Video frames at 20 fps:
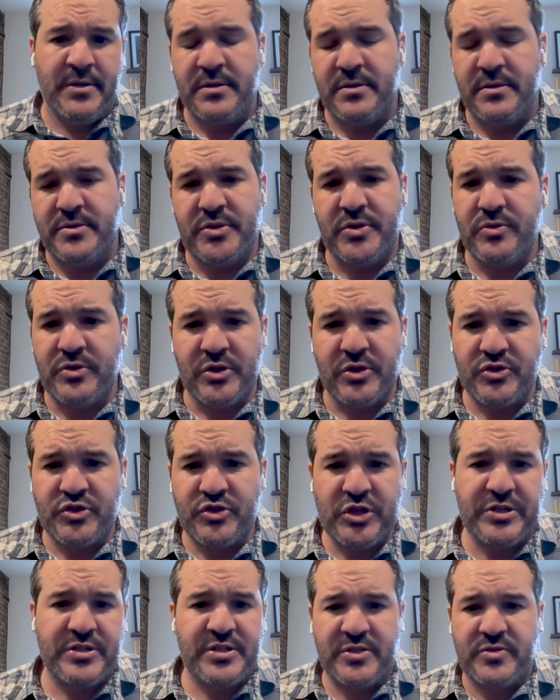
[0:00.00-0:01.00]
due
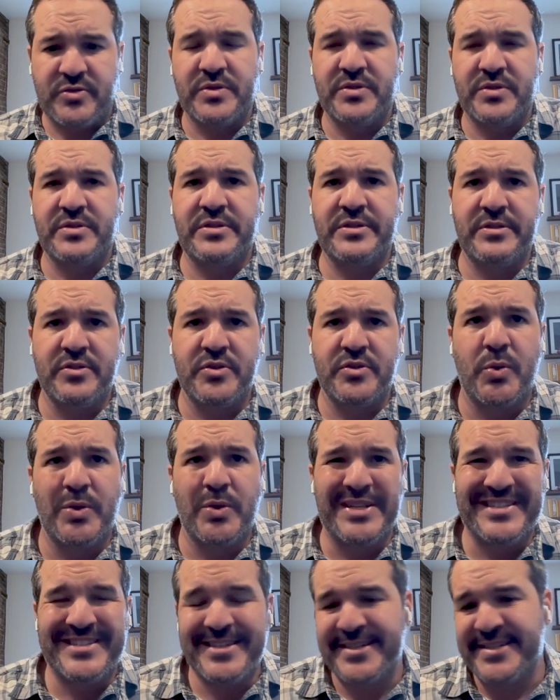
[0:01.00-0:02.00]
diligence. This was in
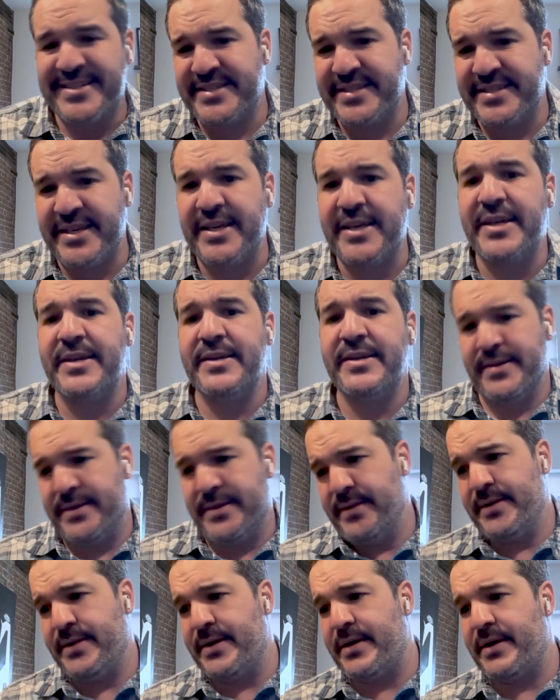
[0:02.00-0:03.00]
2016.
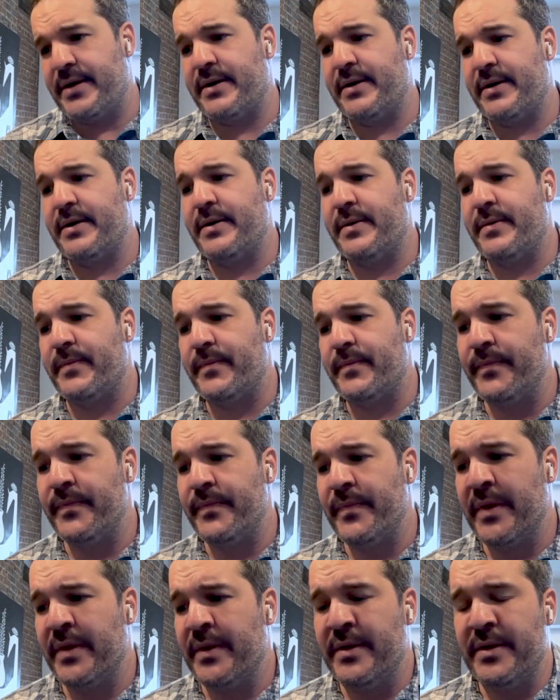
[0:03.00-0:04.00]

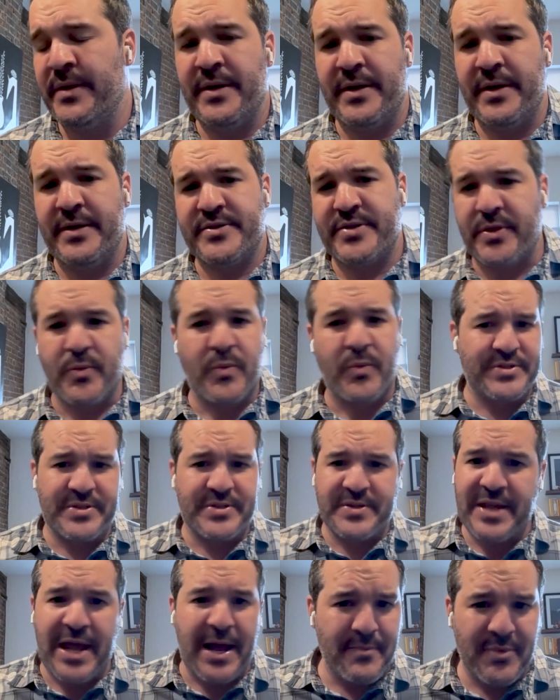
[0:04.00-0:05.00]
So there wasn't
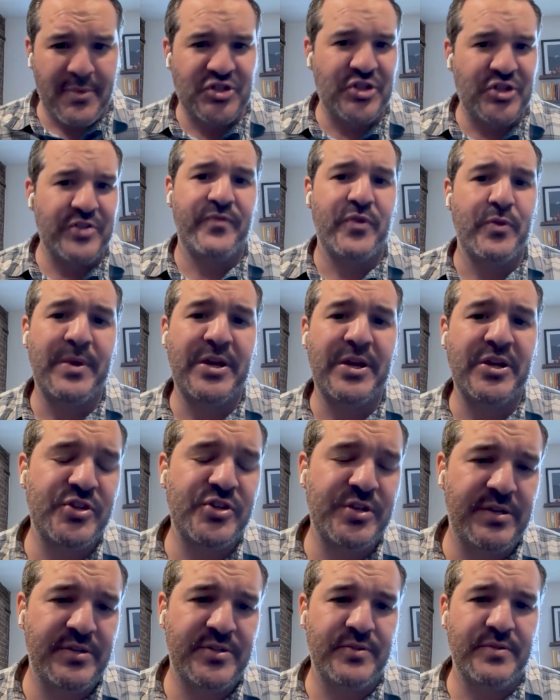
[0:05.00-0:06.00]
that much information
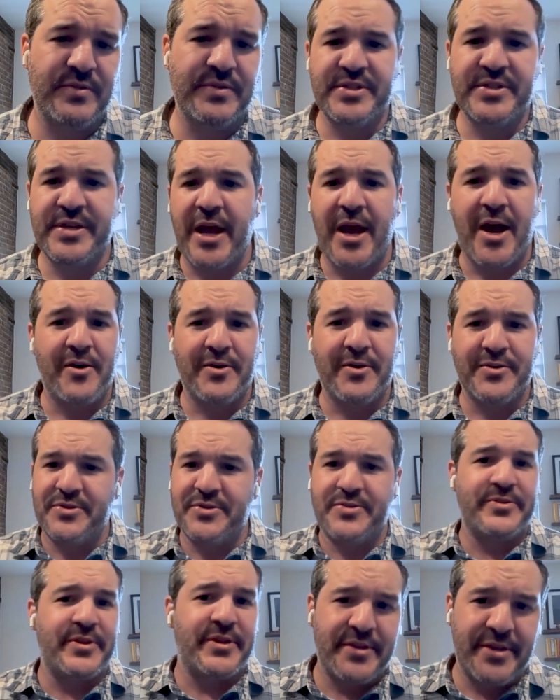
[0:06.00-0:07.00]
as there is now, and so it was
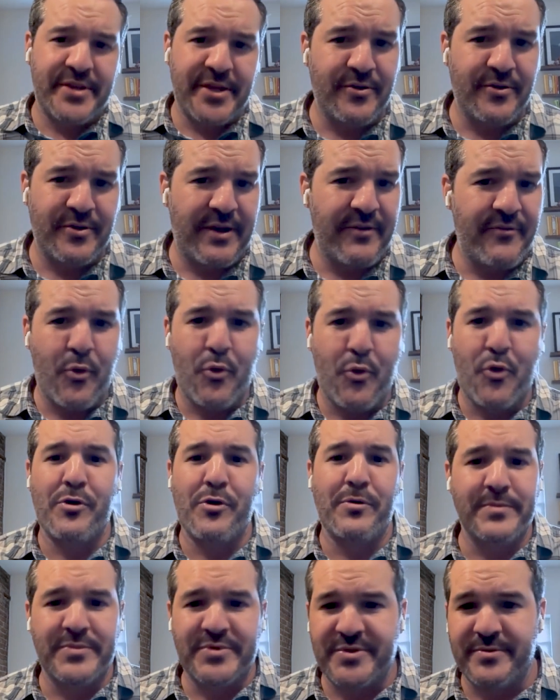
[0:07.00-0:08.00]
like internet
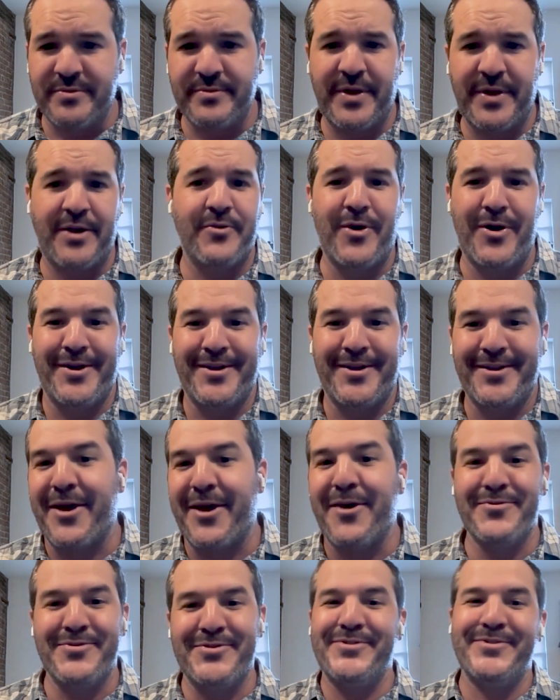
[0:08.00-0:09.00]
forums of how do I
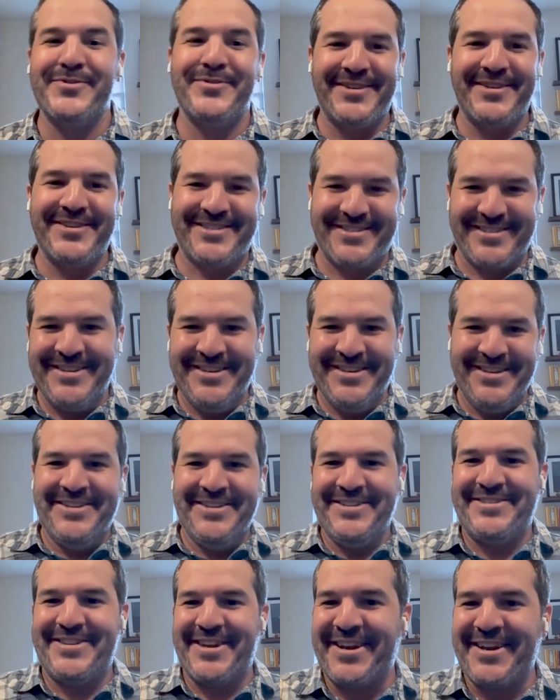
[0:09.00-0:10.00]
go do this
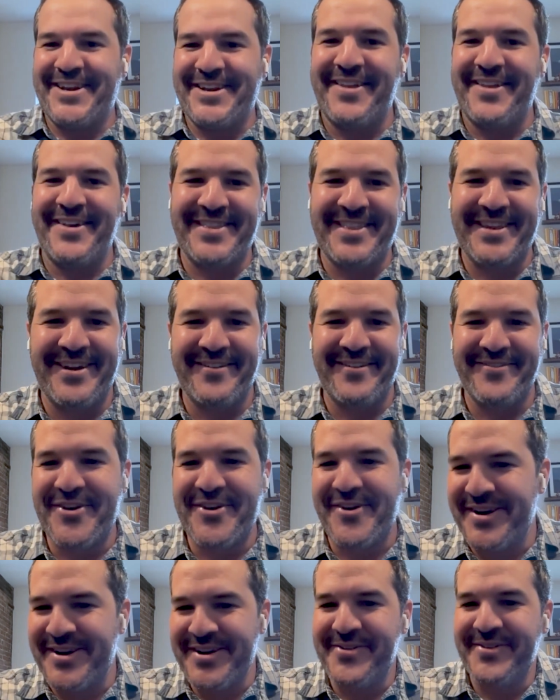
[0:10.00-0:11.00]
psychedelic that I have no
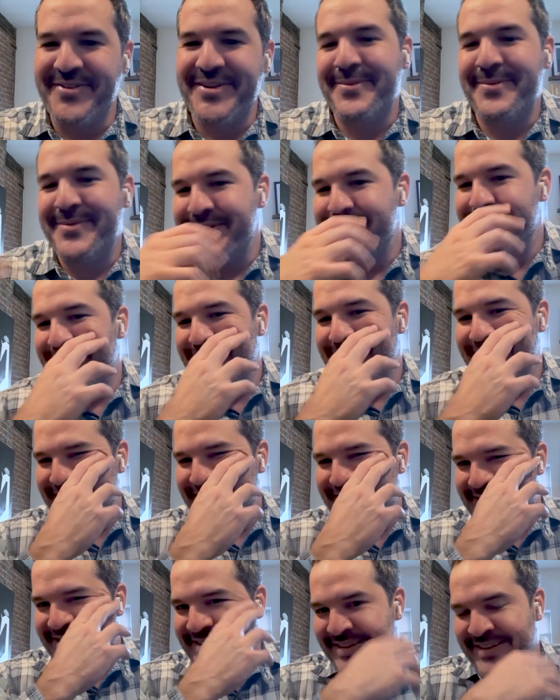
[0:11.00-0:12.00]
idea what I'm doing,
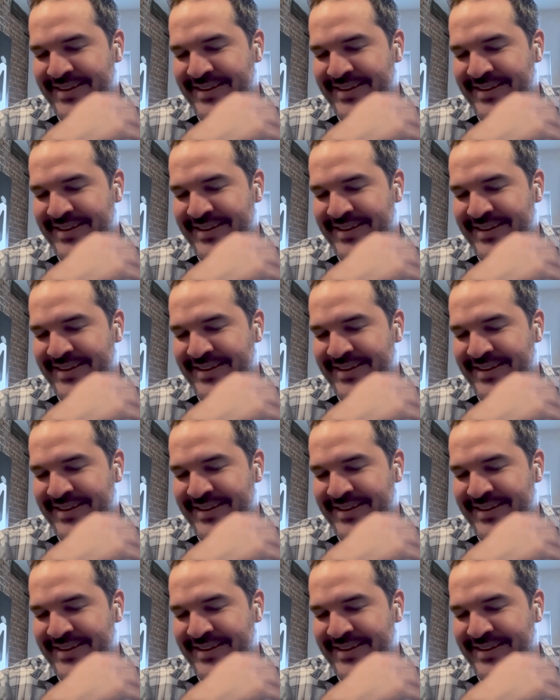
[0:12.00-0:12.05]
and